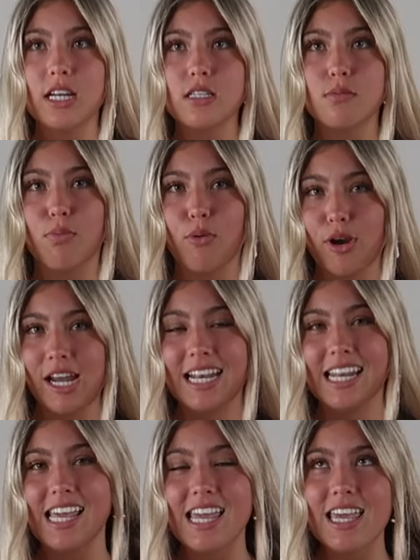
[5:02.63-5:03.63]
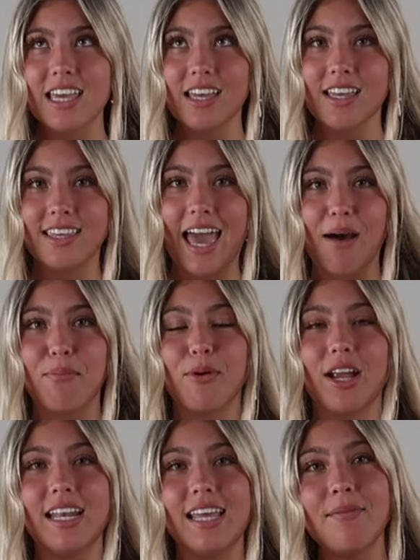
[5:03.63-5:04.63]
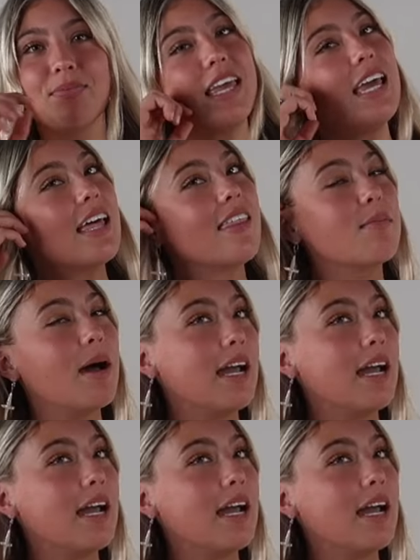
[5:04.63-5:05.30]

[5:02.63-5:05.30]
is Brandy. Yeah, Brandy. And then